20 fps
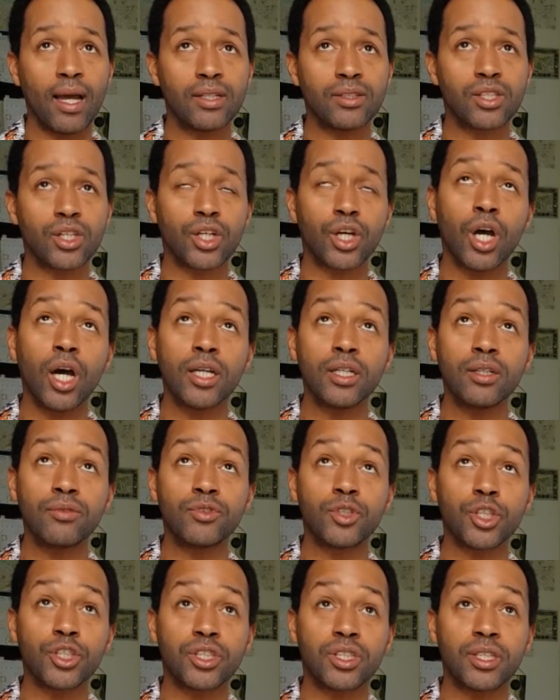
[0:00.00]
to kind of
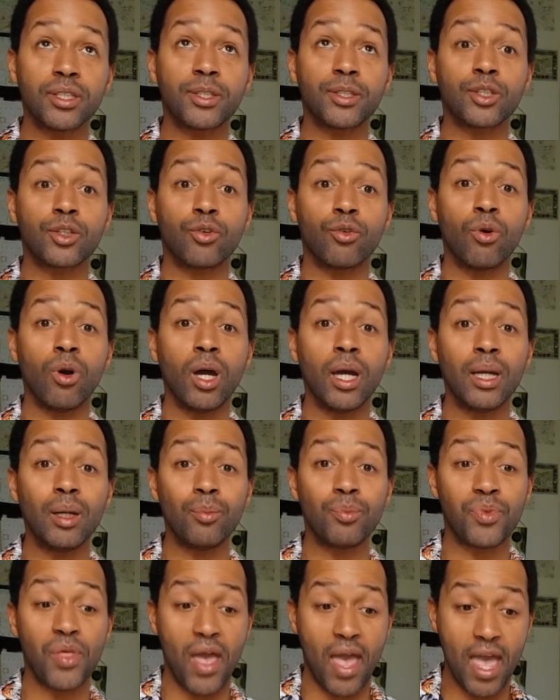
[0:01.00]
just
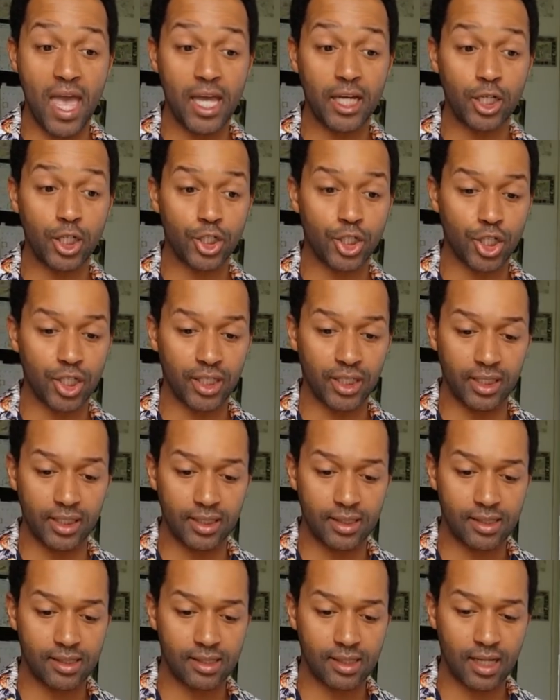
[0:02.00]
describe the
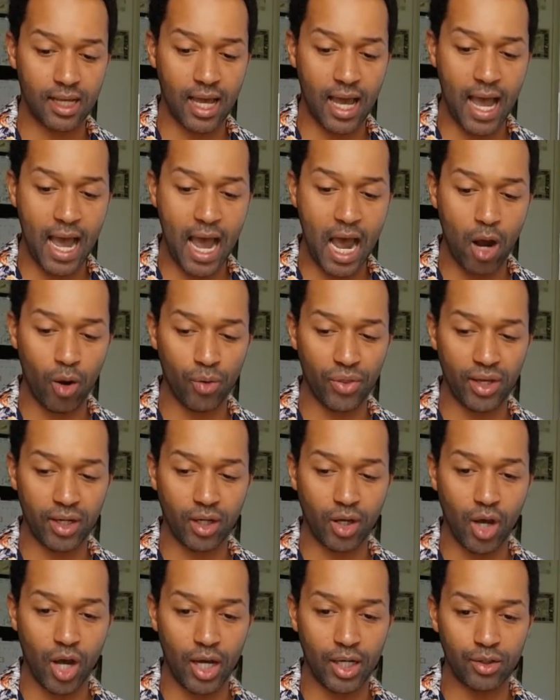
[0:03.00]
energies, how they
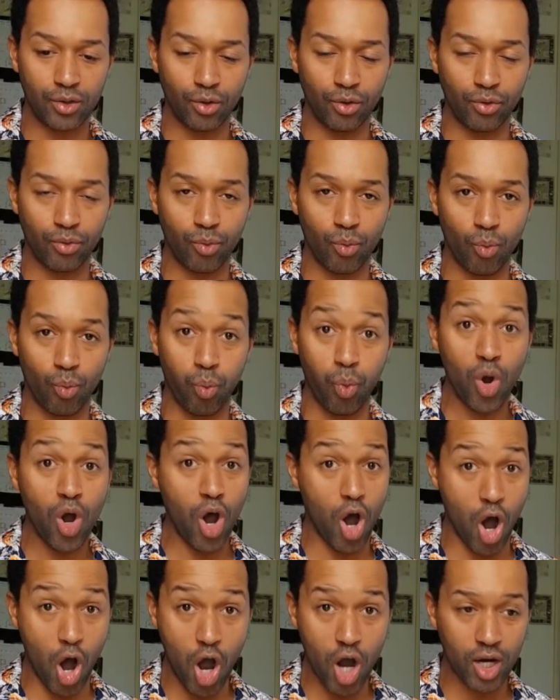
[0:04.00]
kind of
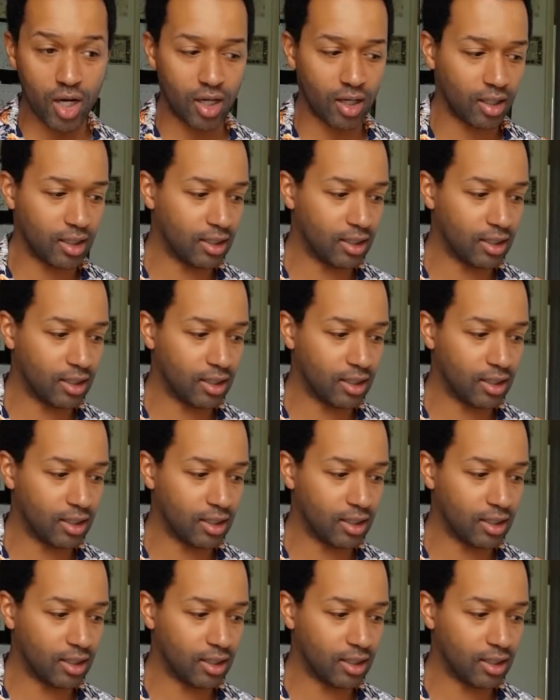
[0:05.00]
work,